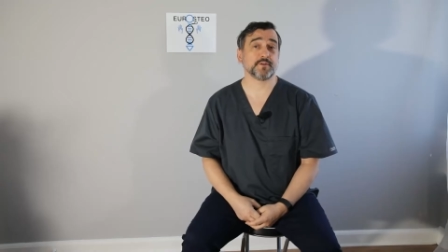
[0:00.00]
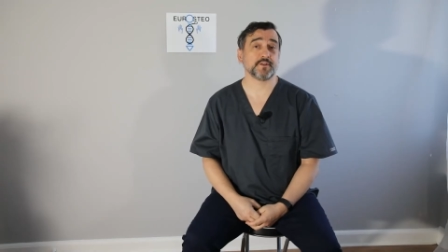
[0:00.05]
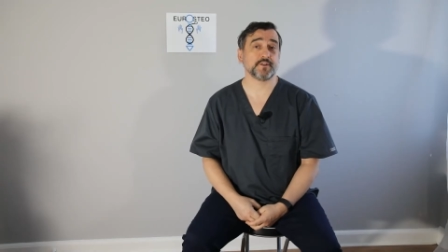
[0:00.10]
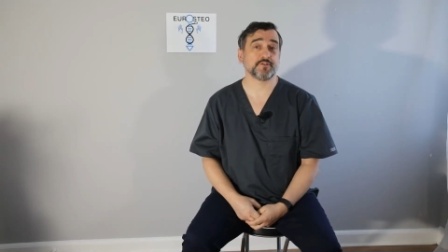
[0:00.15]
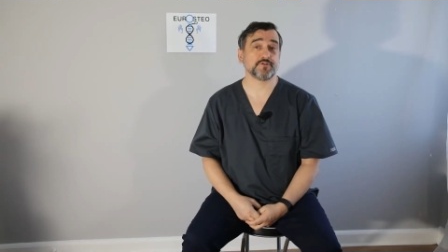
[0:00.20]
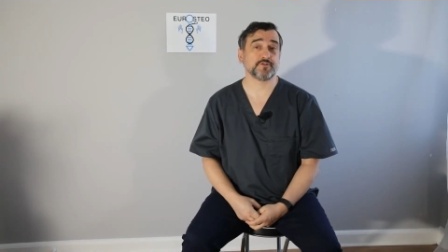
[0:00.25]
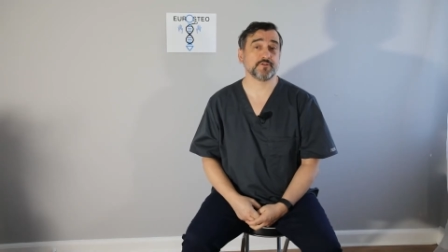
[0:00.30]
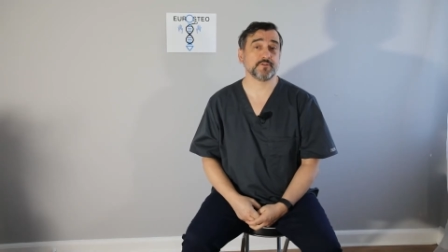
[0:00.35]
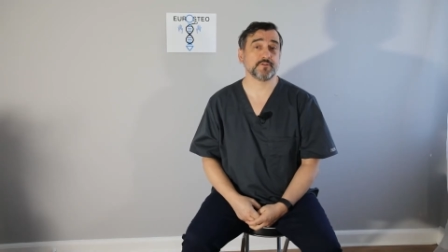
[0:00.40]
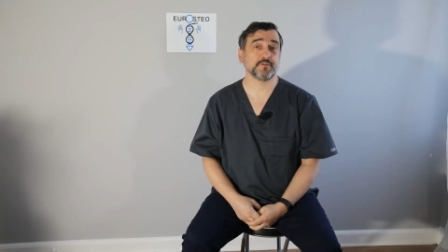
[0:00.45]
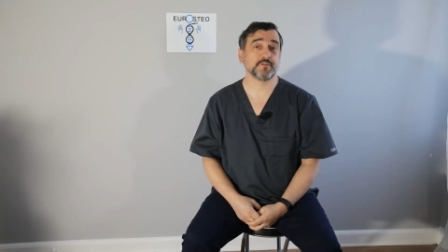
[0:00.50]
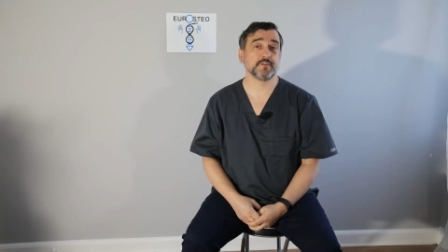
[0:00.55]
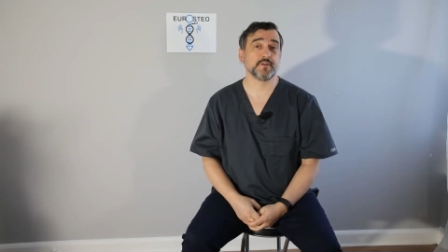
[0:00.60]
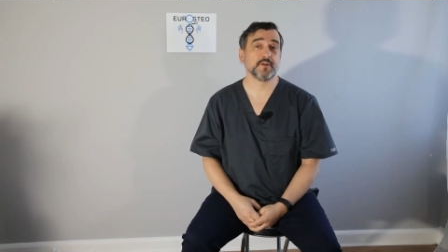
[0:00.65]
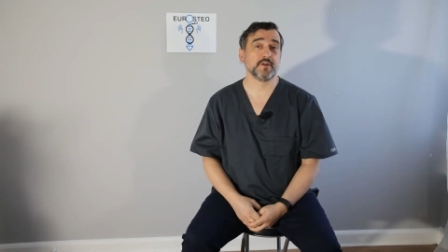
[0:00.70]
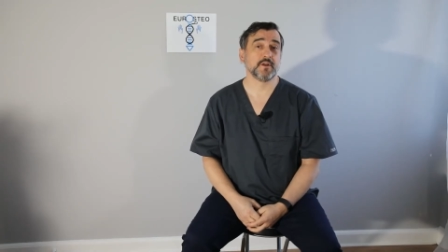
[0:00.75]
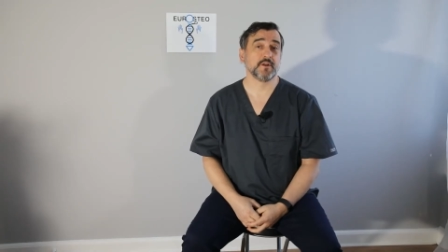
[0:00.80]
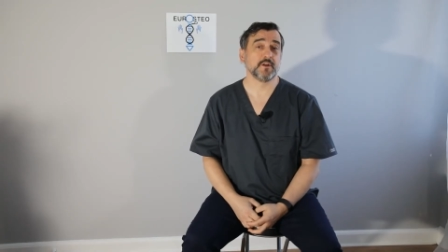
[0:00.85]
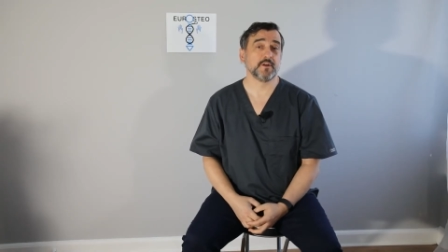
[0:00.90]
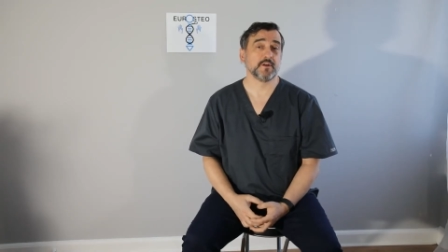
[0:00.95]
issues.
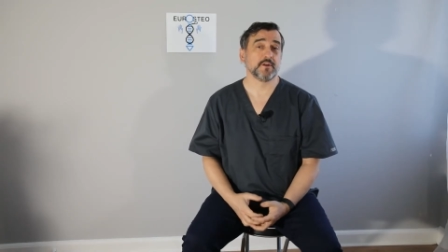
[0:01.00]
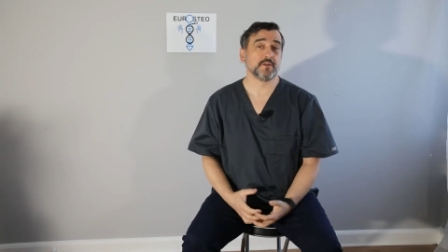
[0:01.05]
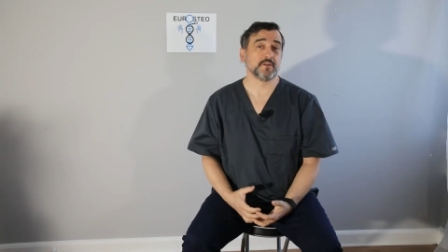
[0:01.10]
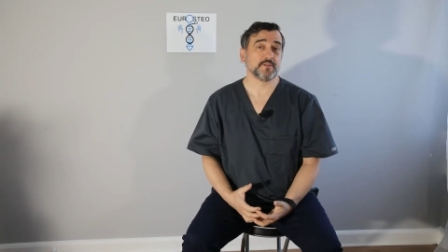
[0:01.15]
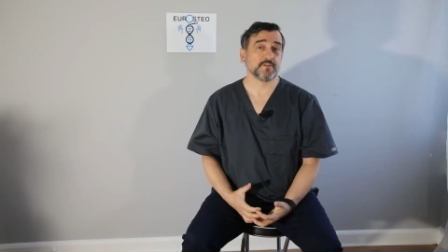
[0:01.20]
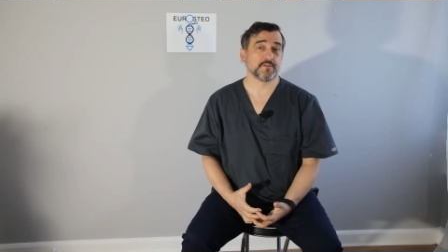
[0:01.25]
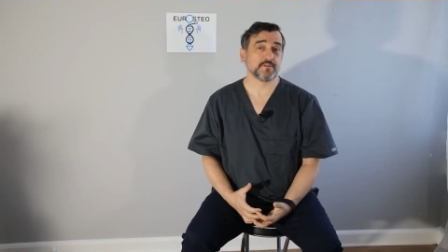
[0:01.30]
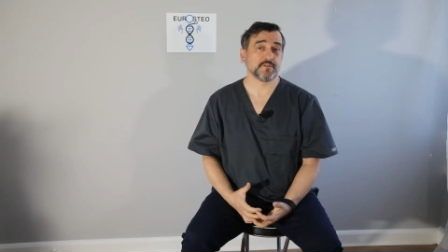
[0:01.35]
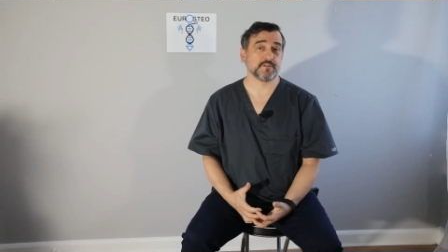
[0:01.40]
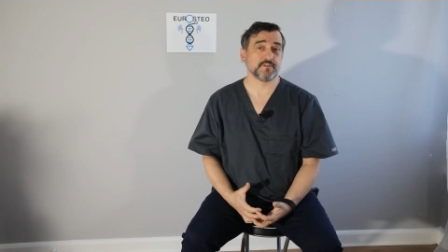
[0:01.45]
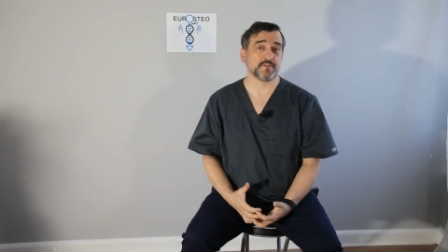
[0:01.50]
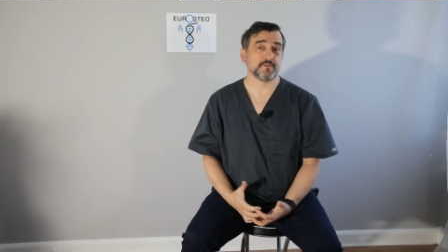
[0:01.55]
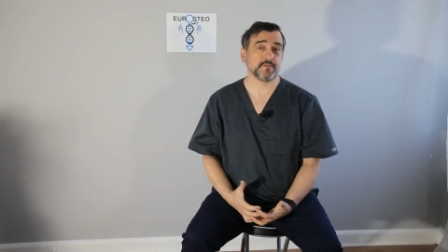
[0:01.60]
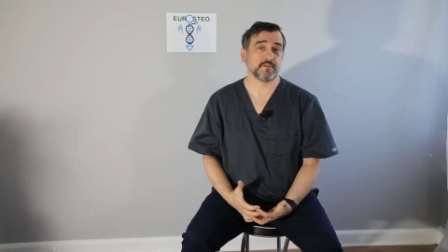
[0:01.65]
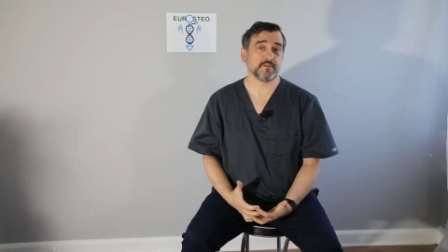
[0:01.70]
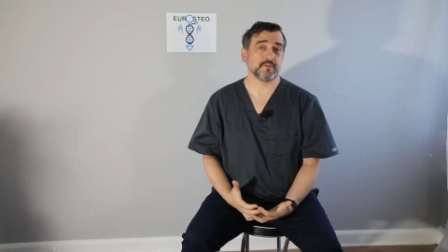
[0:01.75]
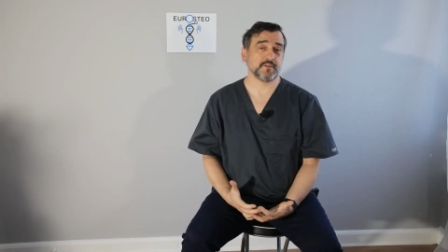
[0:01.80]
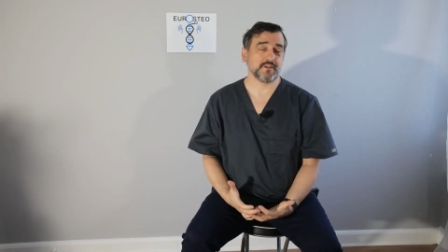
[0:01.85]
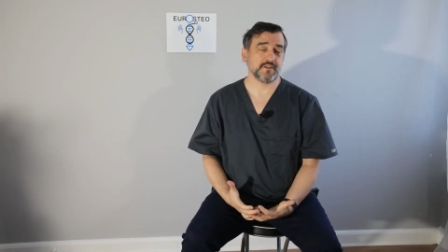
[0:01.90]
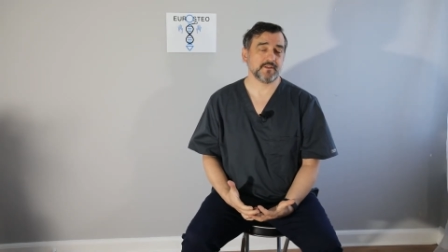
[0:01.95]
So it's a
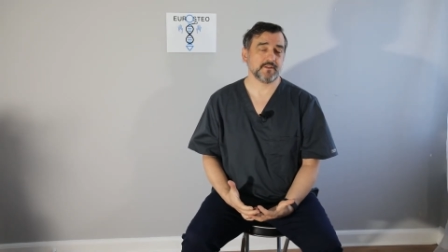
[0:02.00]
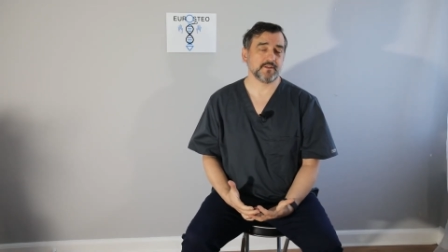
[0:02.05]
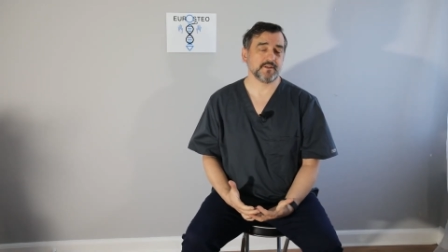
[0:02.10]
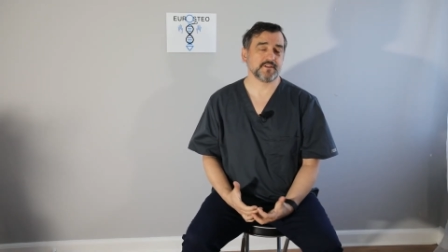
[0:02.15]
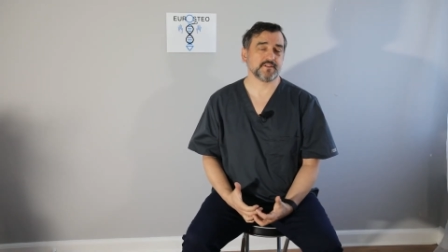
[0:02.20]
little